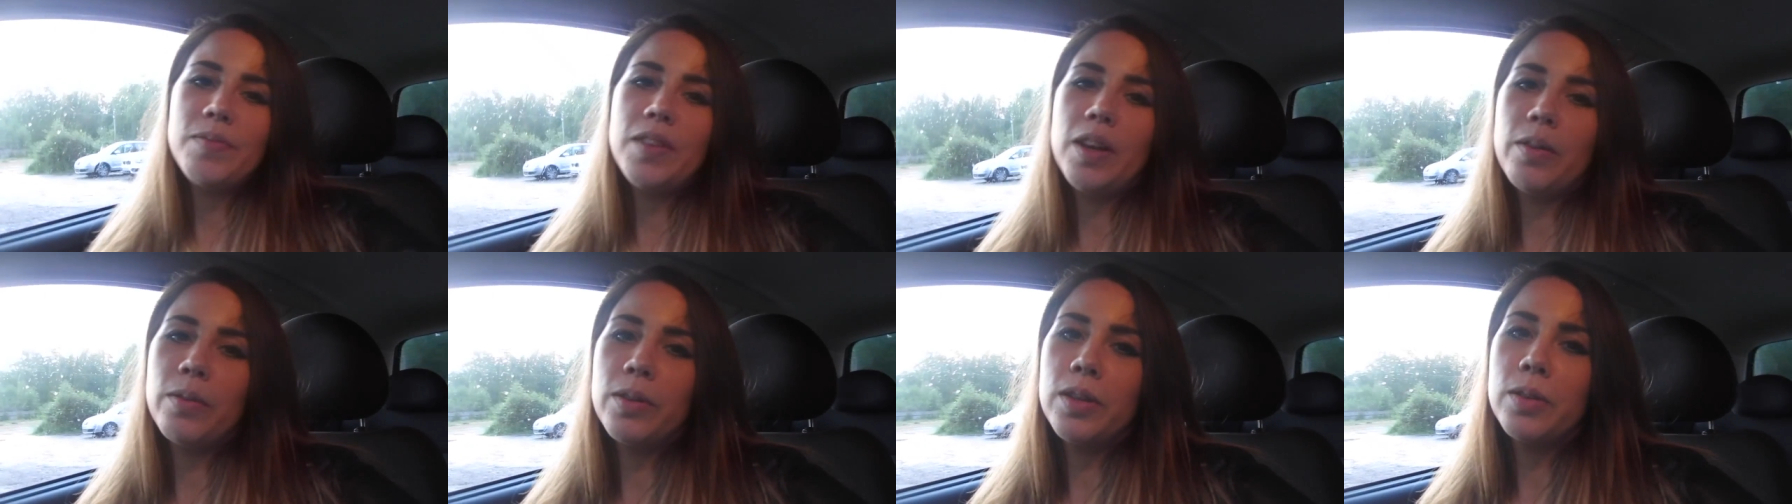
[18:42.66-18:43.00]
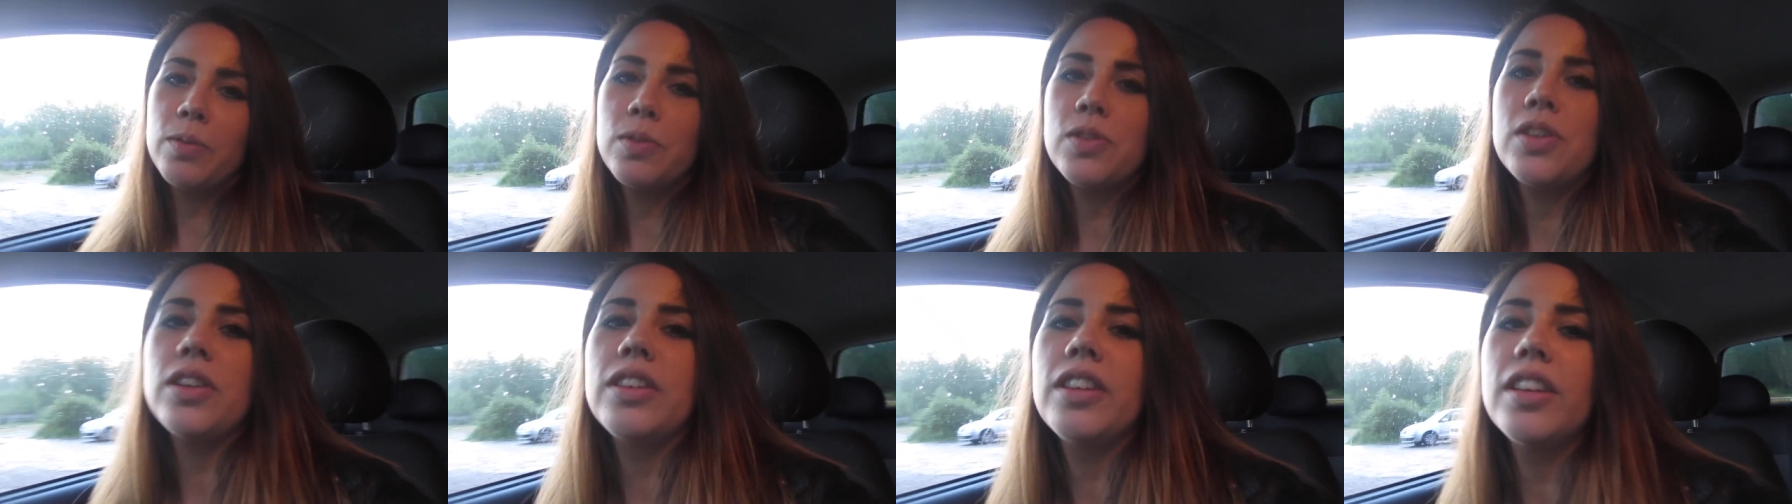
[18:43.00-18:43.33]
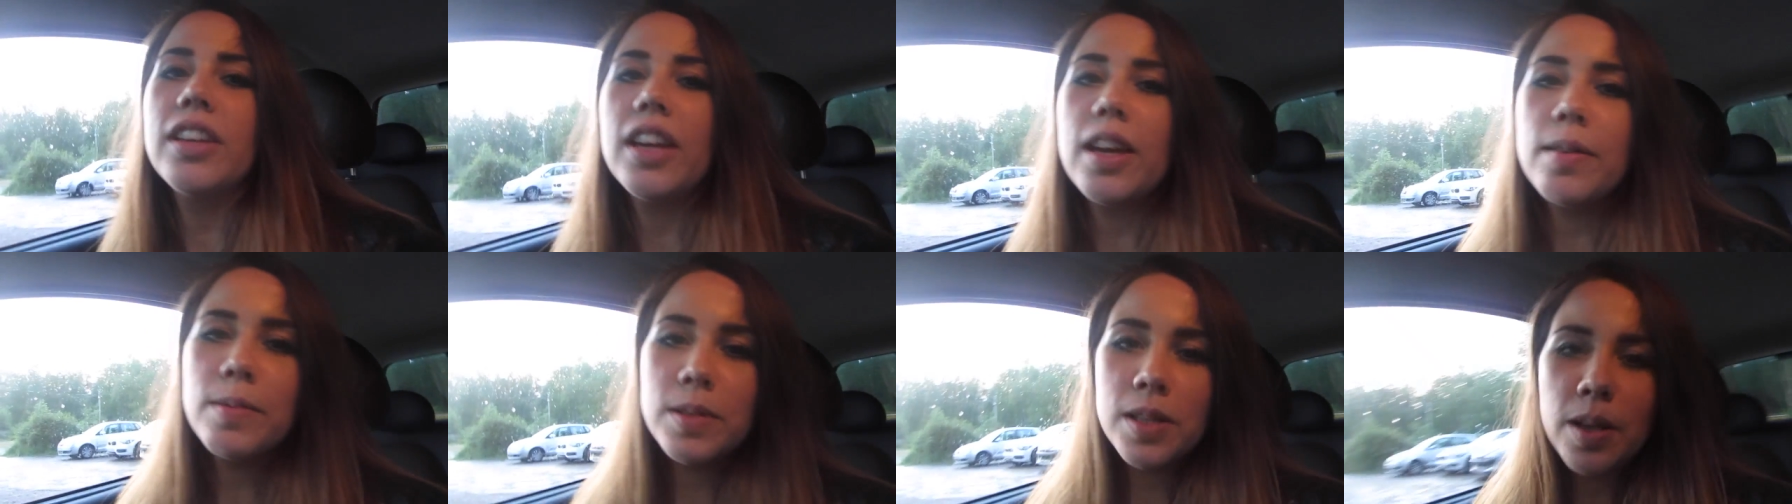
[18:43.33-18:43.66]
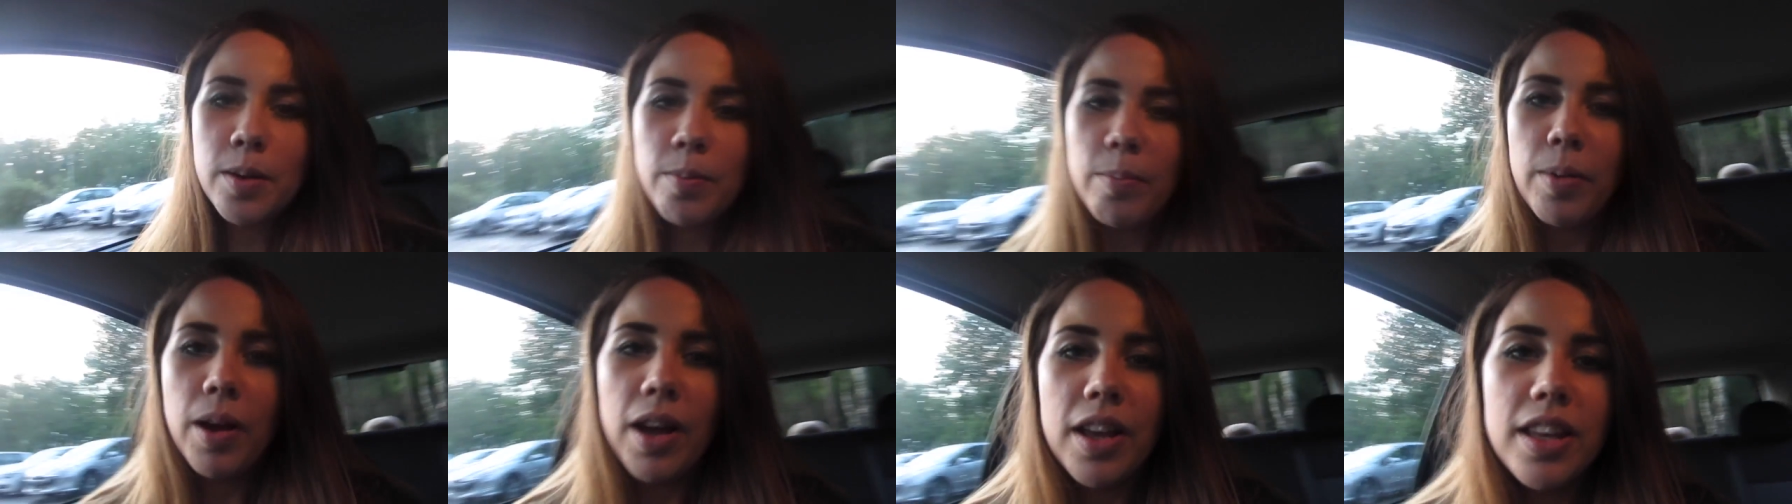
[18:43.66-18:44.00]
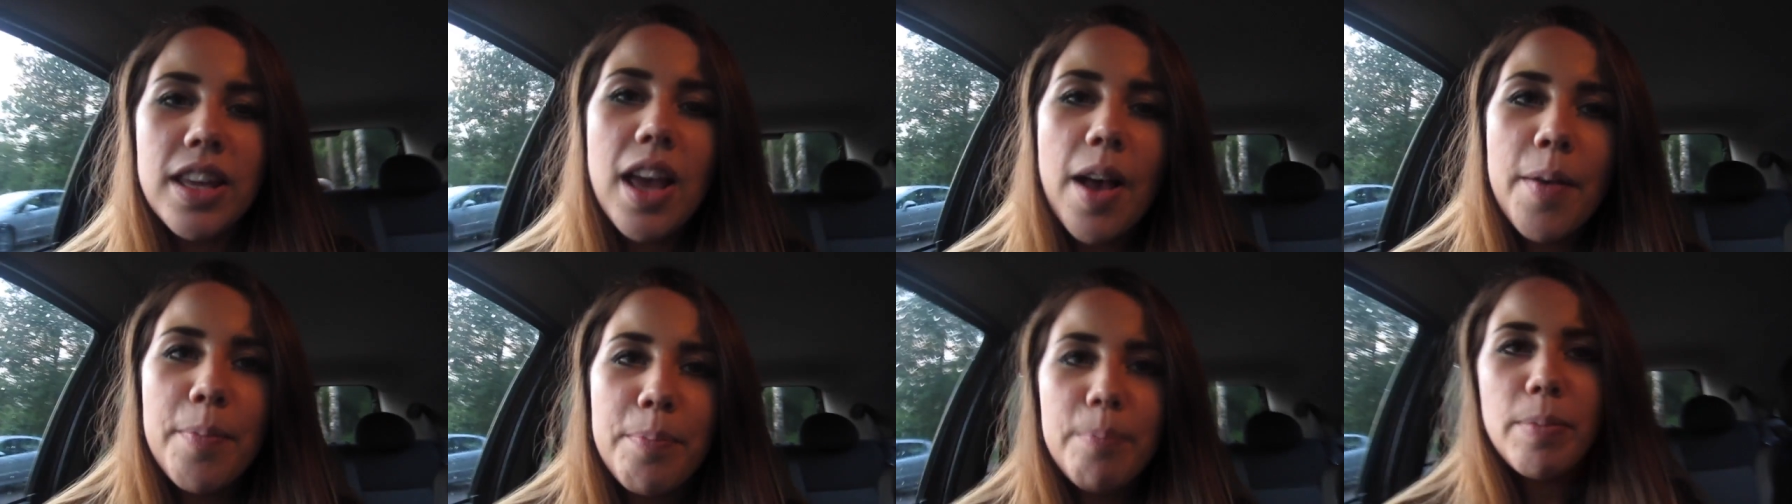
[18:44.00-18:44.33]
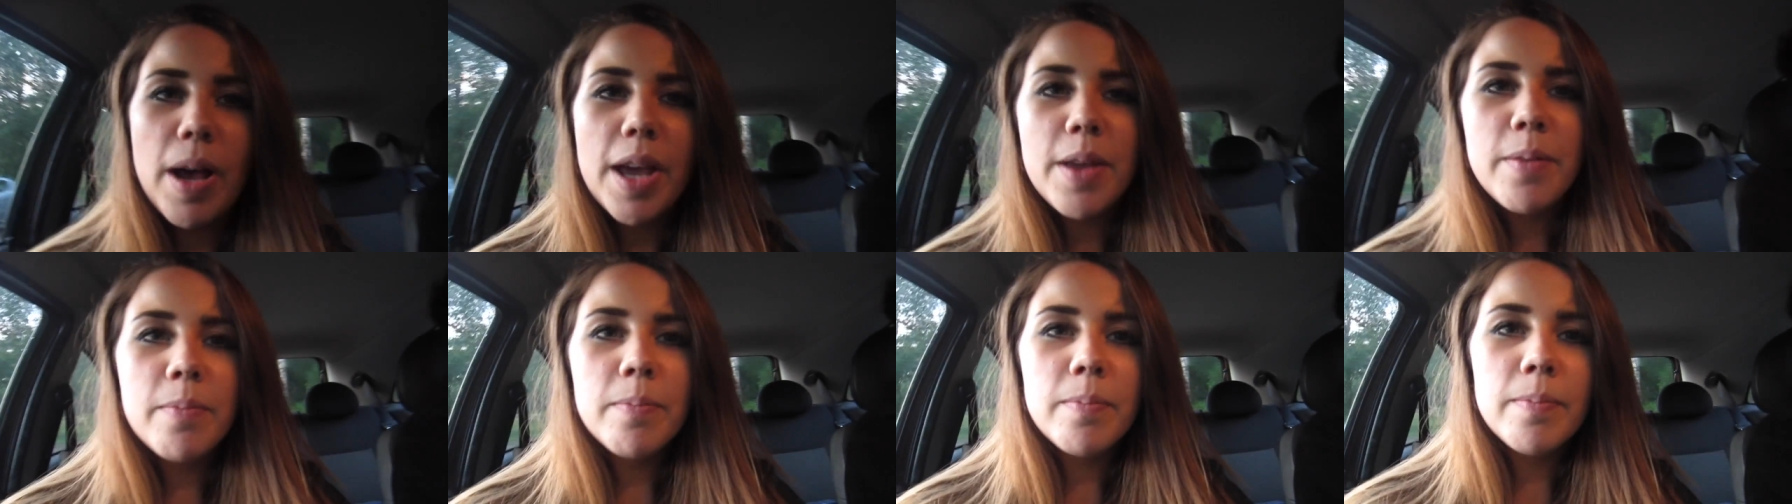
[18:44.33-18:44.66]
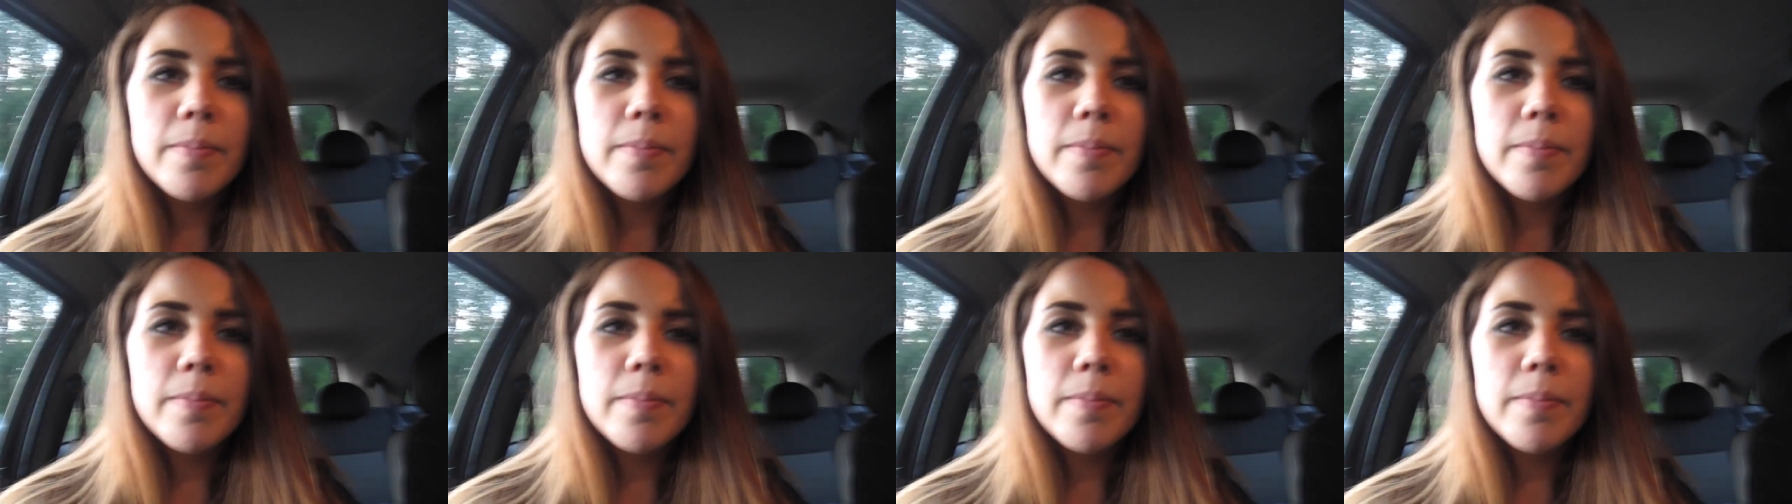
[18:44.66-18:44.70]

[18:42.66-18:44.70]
yeah, we're gonna watch Hunger Games. But yeah, bye.